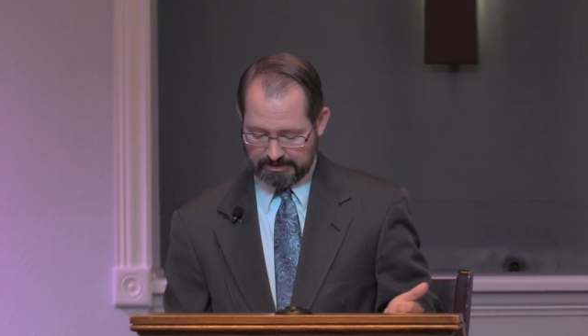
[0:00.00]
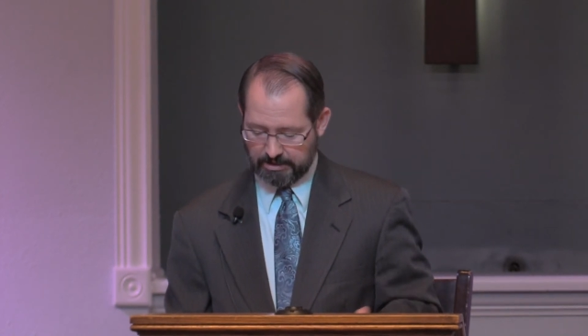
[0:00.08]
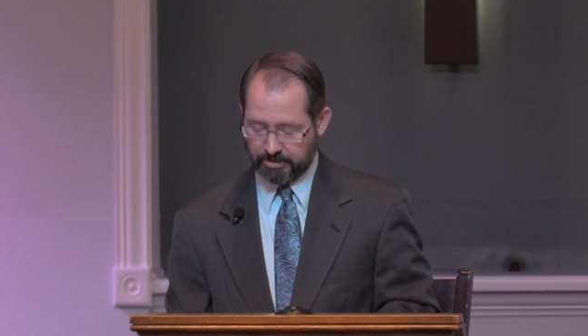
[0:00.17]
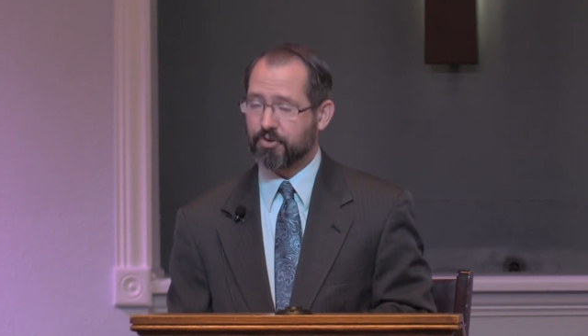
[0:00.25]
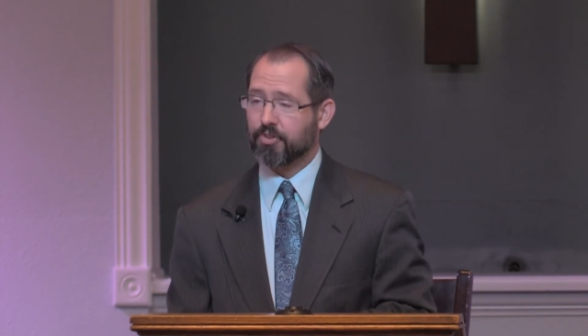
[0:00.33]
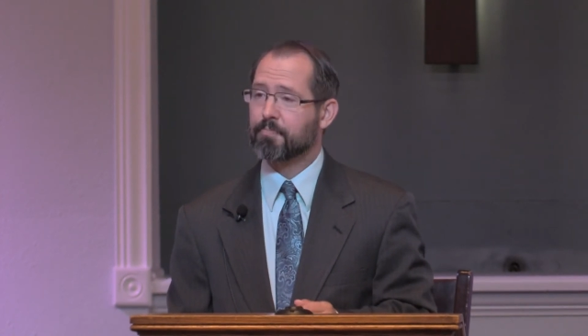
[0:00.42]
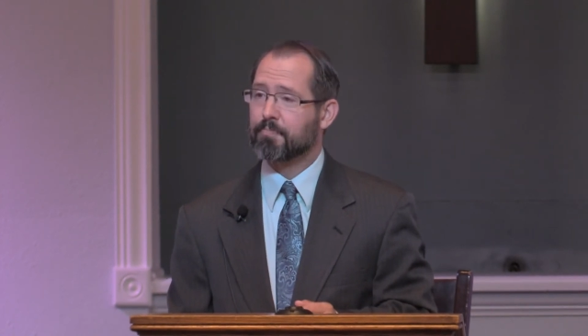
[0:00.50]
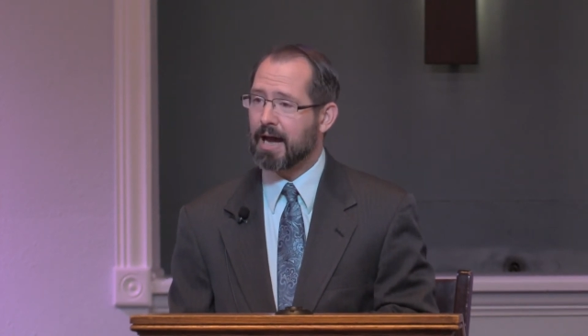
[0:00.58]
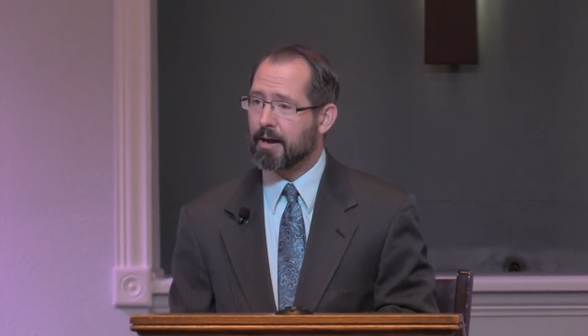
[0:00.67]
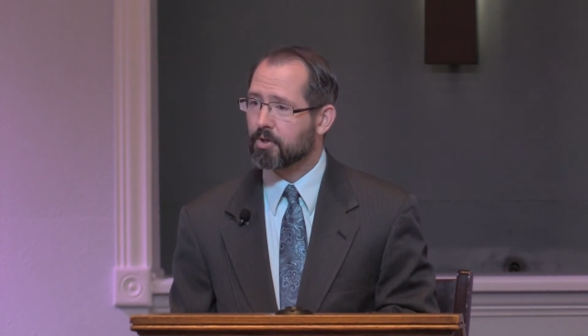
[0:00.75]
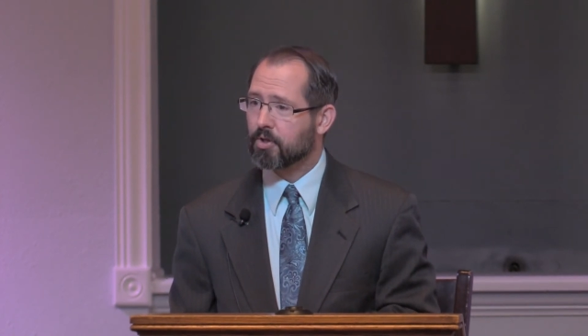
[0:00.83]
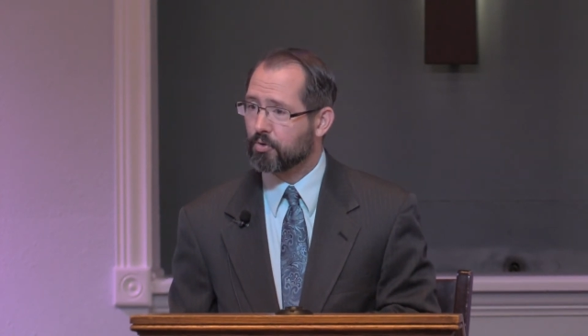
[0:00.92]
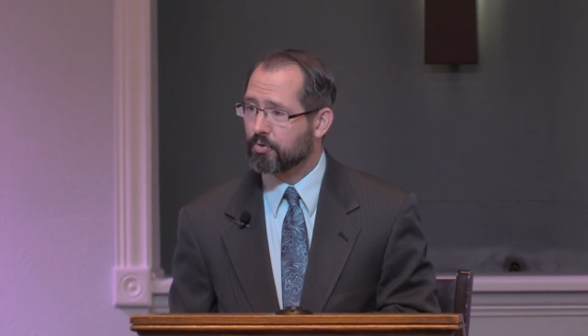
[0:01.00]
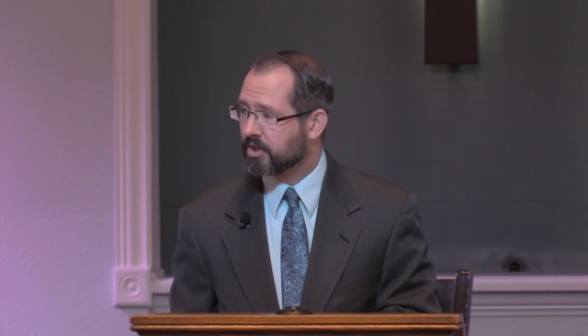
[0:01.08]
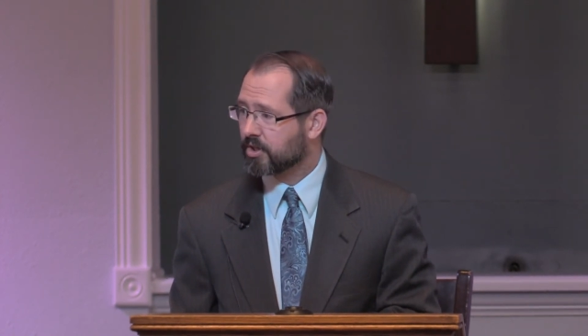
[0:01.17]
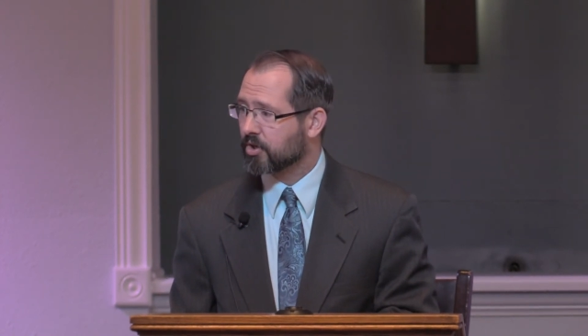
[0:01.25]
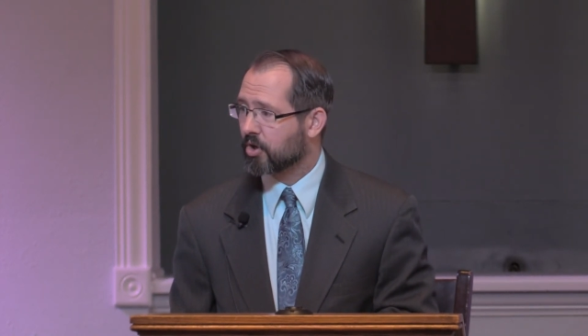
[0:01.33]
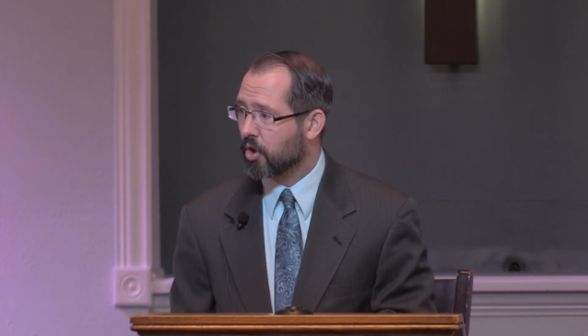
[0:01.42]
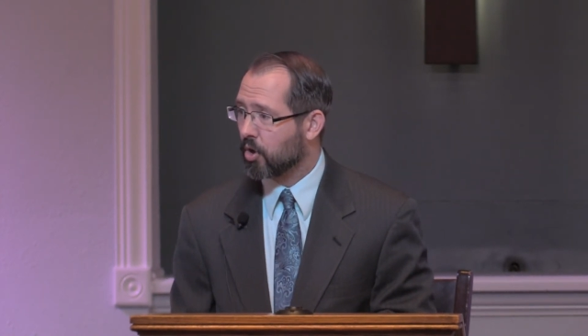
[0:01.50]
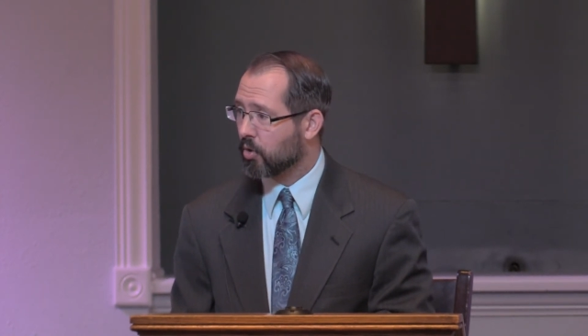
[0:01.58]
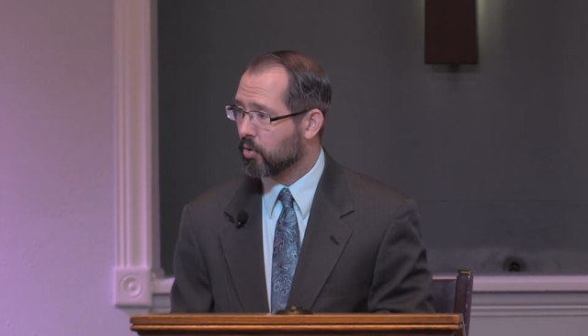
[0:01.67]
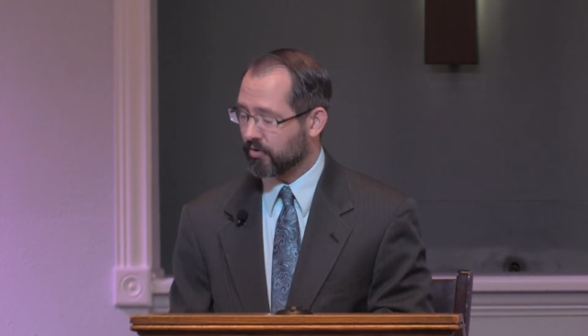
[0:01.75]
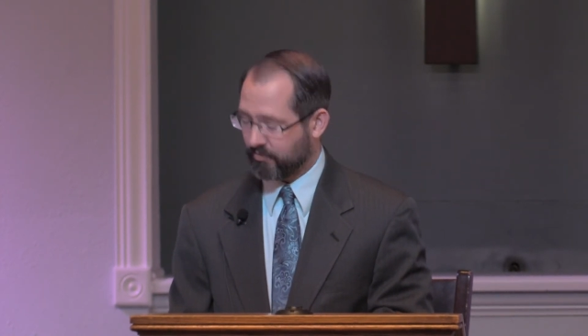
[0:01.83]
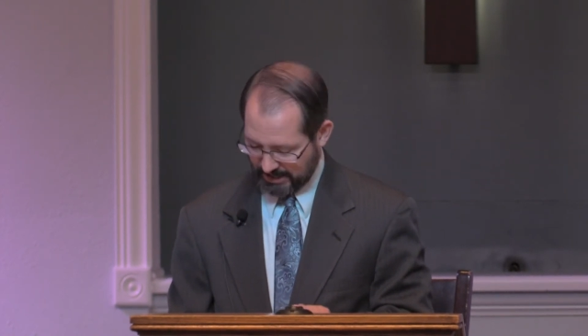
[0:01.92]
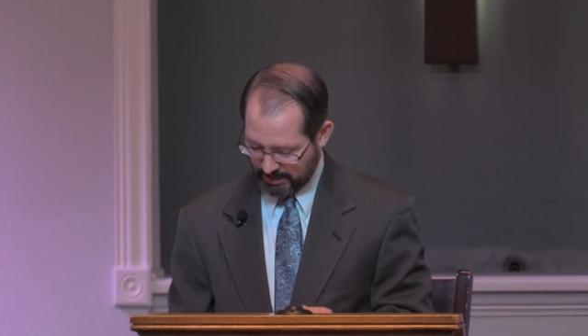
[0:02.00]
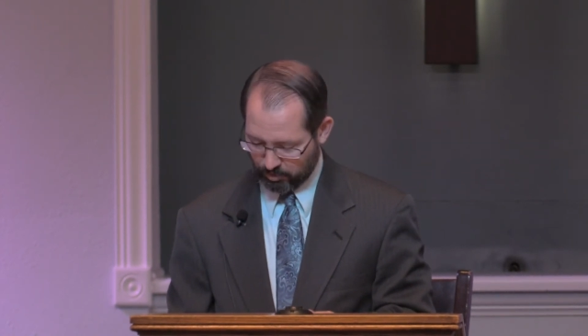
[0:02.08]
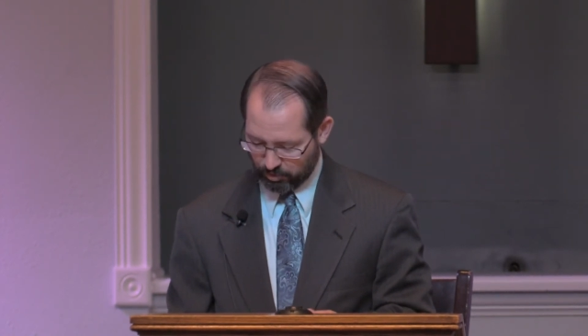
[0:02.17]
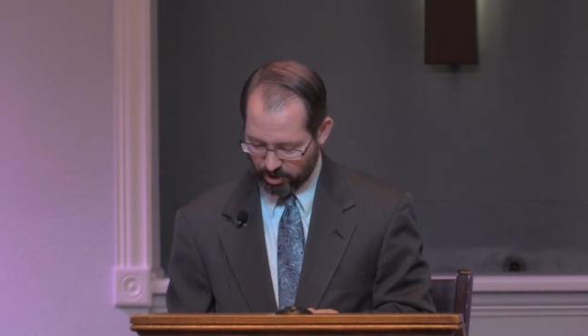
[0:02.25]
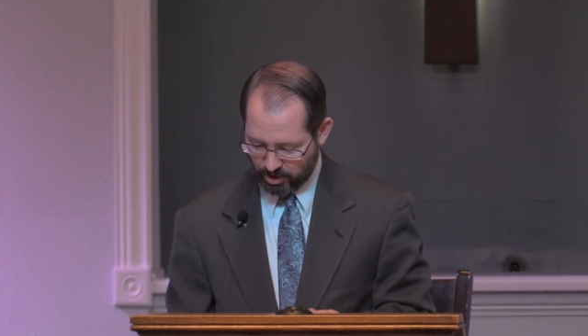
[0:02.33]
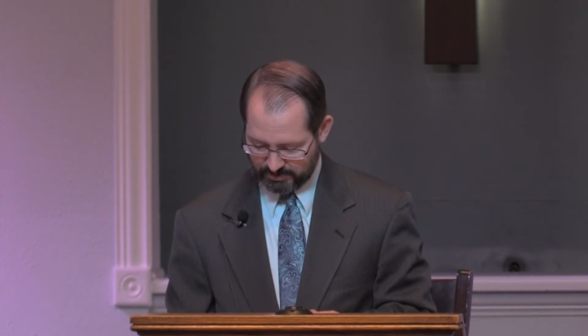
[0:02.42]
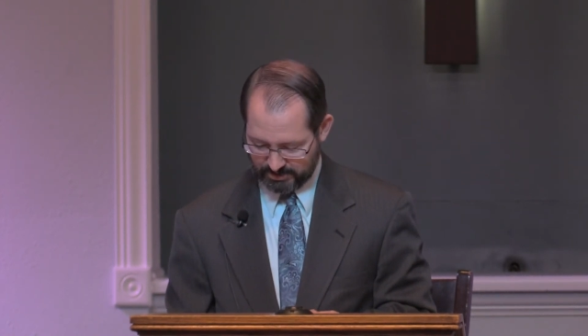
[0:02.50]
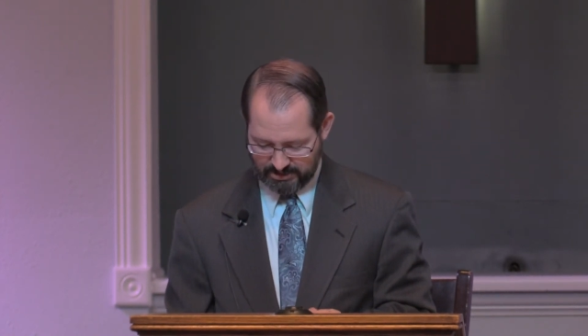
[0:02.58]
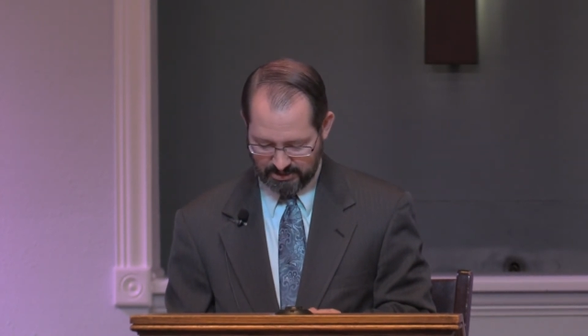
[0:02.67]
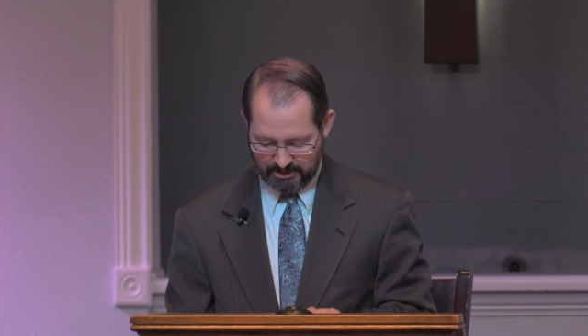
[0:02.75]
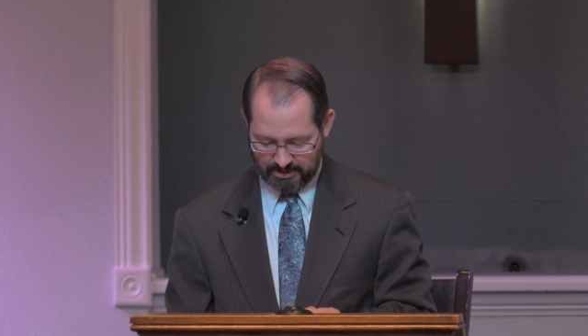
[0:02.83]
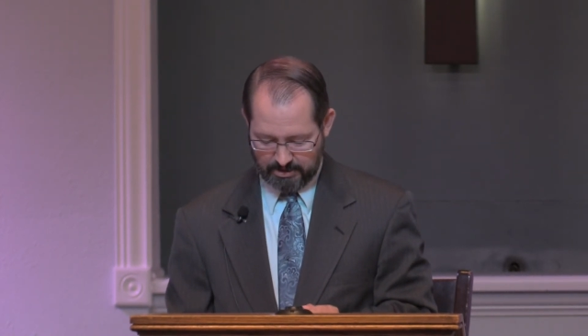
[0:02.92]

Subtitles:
Under the Babylonian code of Hammurabi,